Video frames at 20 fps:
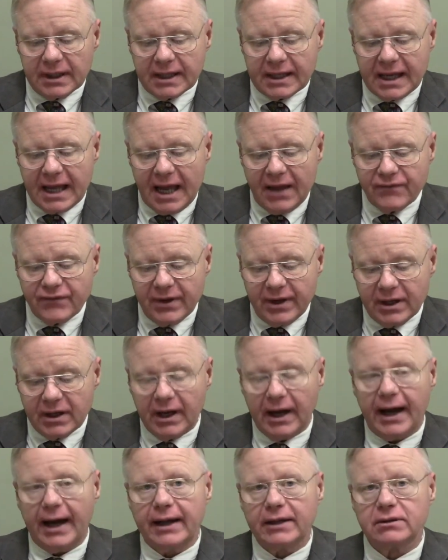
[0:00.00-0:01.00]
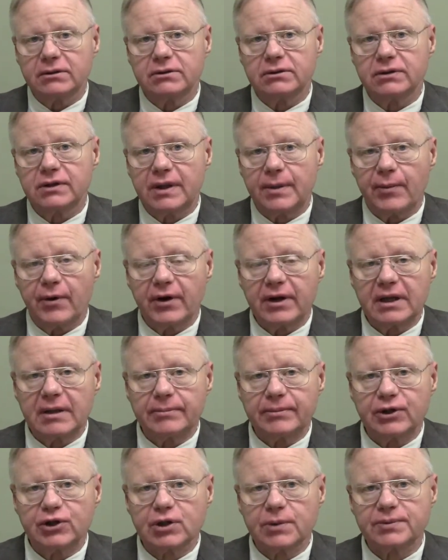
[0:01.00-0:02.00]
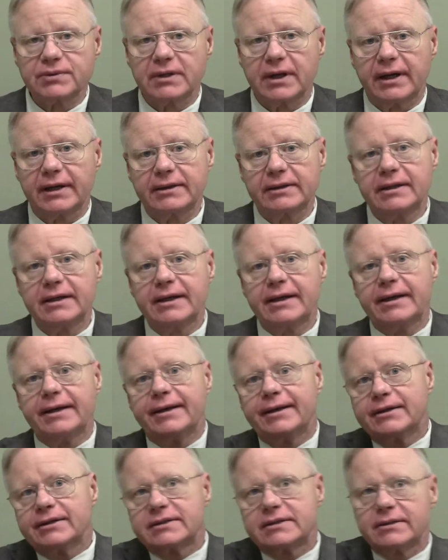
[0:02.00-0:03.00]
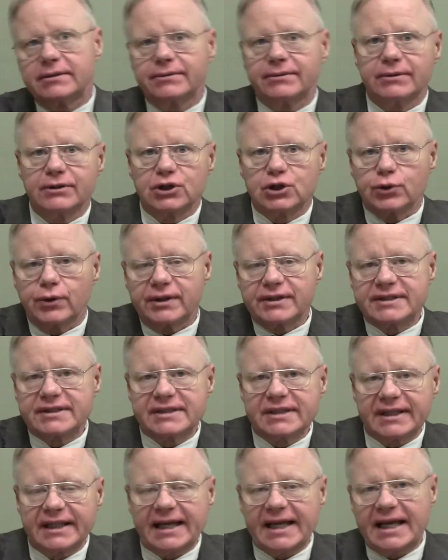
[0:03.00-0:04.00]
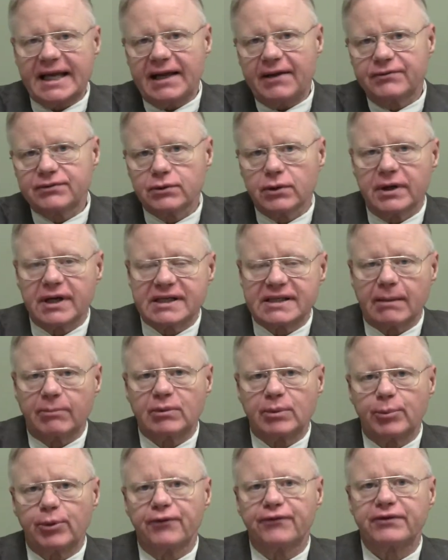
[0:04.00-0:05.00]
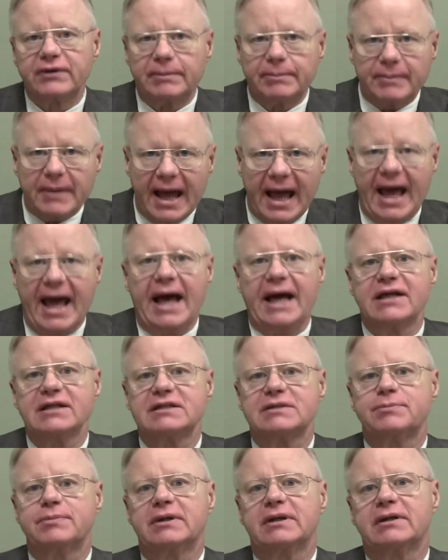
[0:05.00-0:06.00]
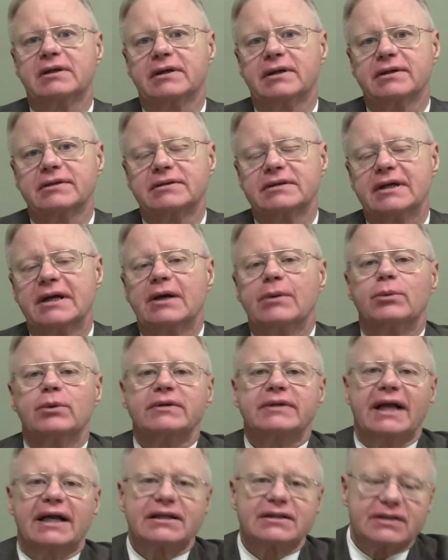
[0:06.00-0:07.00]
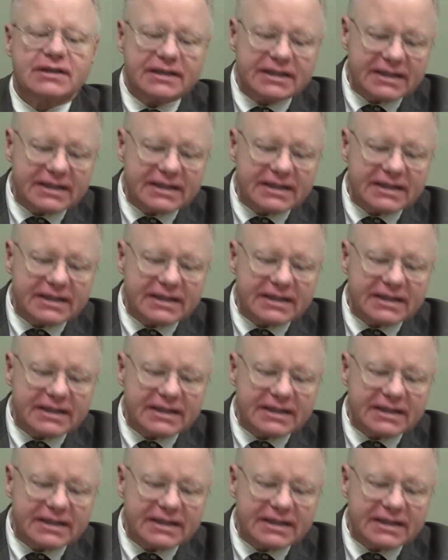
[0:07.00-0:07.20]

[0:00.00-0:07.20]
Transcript: gave in on to the American bishops on short sleeves, acceptable for Mass because, well, that's the